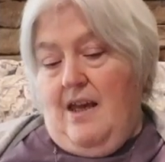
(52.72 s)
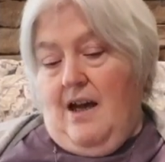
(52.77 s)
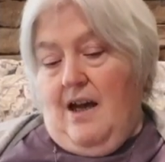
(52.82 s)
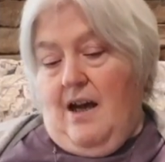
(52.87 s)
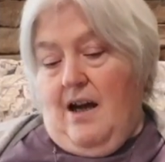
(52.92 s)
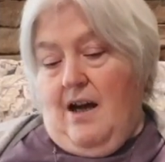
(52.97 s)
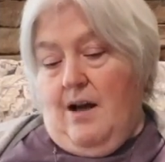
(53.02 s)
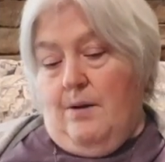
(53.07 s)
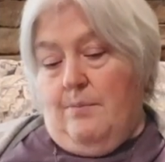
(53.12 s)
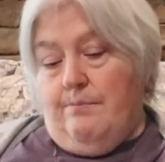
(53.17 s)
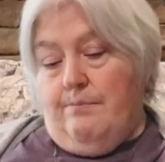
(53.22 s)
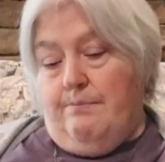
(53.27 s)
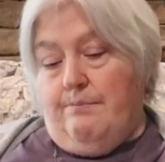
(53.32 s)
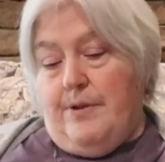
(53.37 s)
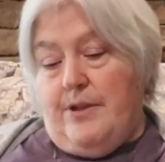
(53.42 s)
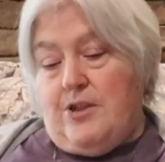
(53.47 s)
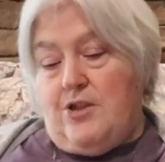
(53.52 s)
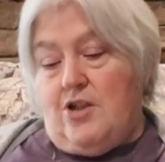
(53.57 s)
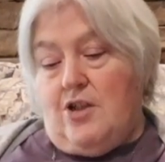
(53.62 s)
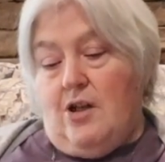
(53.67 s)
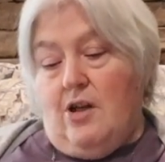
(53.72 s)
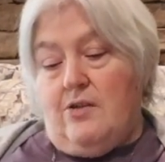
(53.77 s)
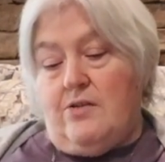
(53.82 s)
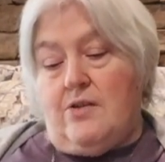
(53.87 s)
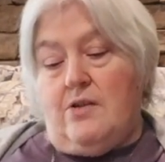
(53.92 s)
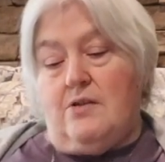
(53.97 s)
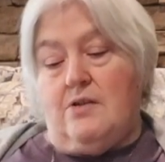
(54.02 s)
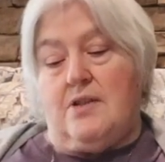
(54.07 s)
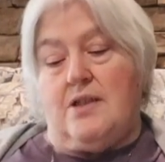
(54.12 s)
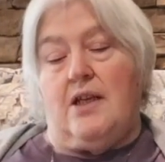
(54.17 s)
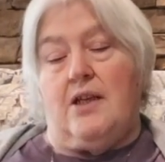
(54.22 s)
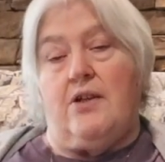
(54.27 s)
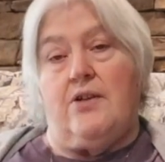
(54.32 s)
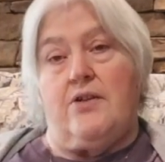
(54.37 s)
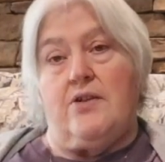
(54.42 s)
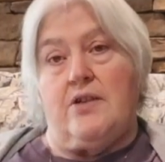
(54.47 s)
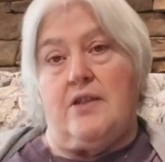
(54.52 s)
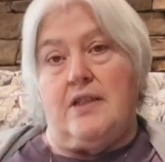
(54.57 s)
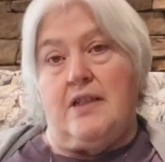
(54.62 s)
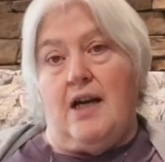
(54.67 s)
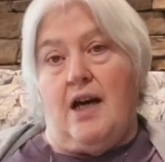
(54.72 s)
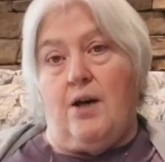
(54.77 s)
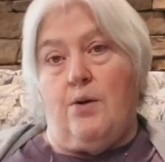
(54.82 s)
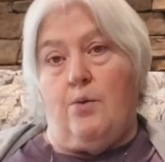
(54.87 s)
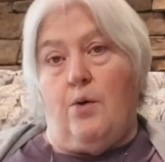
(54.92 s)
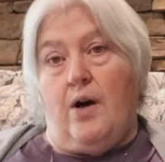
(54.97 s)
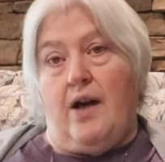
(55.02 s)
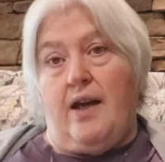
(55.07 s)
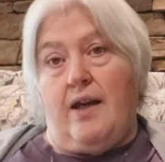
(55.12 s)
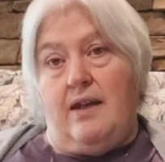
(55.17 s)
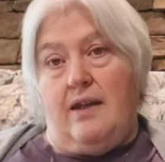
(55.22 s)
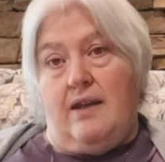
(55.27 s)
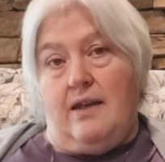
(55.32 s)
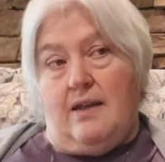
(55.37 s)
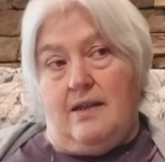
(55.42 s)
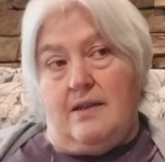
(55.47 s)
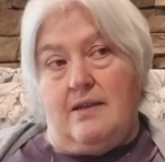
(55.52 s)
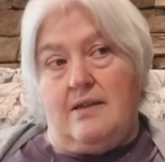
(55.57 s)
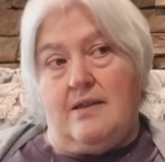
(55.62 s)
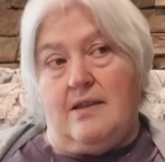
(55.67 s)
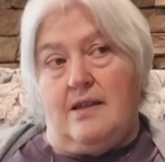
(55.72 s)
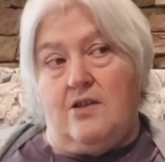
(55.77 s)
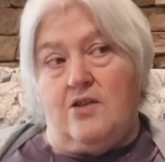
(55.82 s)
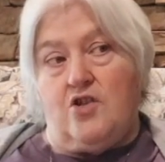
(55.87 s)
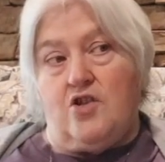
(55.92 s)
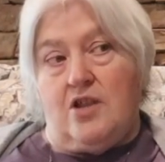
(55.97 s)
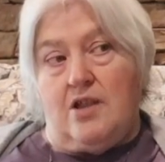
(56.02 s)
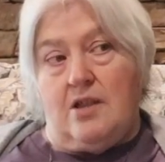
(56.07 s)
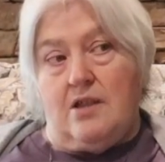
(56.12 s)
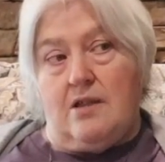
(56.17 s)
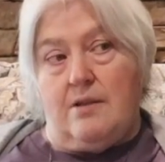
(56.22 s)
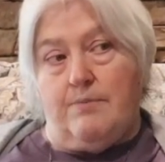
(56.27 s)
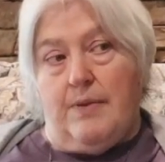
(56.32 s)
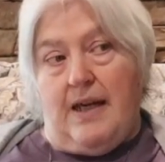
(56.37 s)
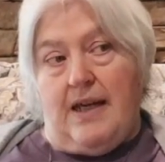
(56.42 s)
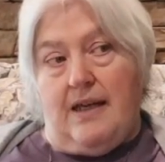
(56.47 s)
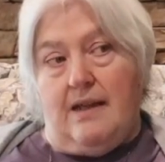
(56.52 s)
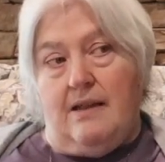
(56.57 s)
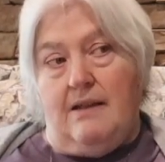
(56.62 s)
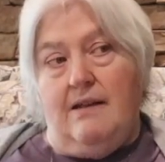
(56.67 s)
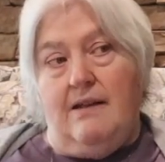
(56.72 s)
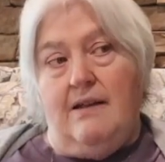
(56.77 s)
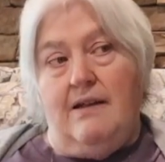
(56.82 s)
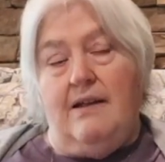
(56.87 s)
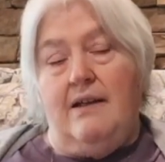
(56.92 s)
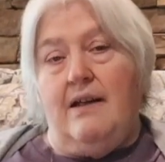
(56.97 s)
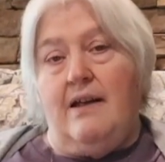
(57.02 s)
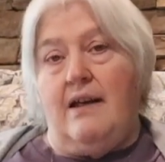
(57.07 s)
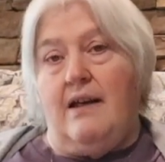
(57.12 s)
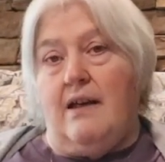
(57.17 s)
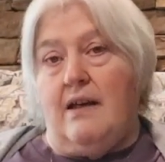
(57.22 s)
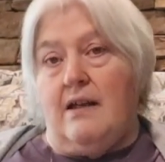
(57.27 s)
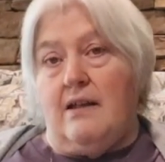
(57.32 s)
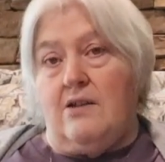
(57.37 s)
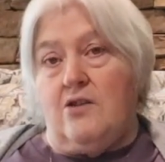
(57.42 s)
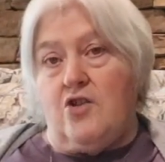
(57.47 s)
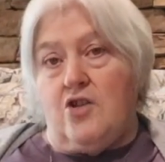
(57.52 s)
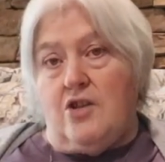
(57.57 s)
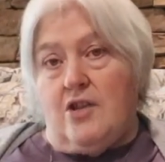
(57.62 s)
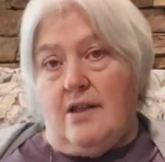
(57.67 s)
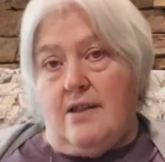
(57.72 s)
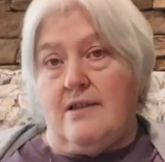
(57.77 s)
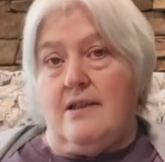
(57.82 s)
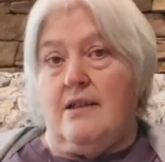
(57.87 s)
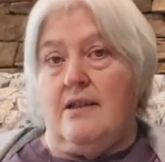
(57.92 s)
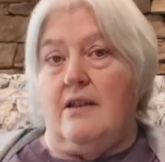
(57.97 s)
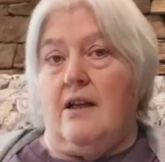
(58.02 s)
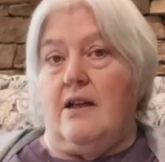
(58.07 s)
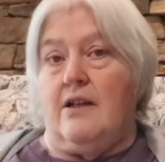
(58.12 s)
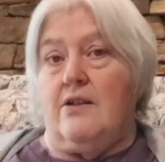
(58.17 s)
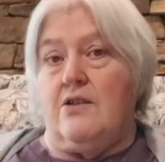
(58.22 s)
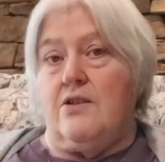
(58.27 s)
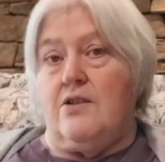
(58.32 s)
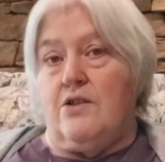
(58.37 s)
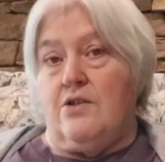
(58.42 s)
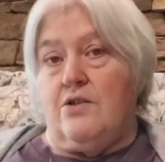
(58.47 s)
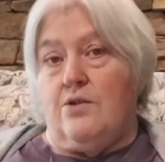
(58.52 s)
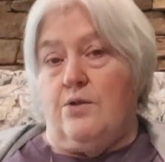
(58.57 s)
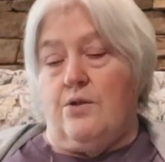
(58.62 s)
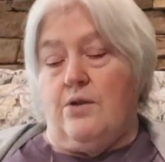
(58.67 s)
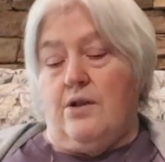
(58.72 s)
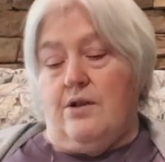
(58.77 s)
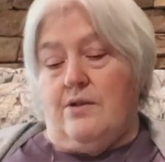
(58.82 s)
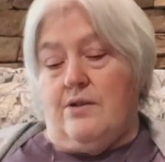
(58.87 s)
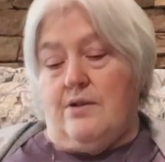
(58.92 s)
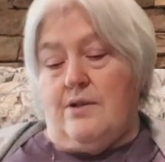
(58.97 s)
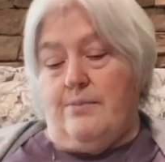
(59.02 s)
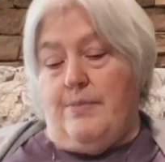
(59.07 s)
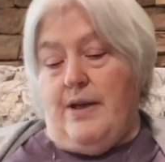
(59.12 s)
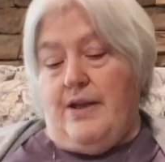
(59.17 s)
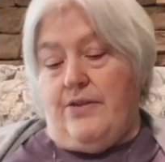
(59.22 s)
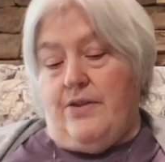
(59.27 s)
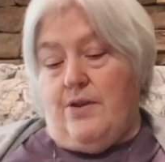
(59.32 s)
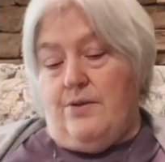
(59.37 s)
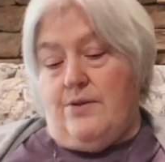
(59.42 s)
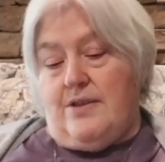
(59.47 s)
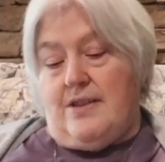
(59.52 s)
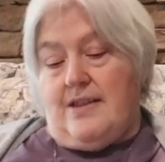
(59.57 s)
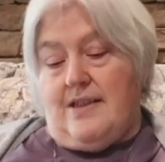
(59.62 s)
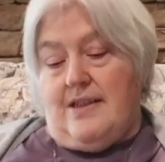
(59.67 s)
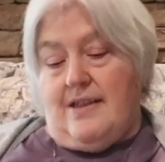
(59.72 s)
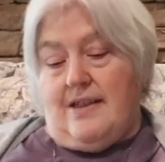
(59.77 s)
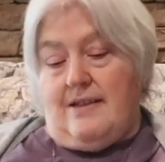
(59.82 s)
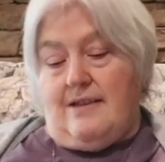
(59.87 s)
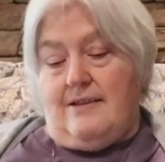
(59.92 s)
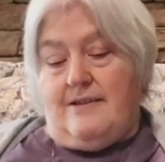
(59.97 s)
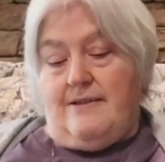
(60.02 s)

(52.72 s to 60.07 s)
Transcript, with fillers: but she also sells DIY kits that she has made, and she does a lot of tutorials about those things.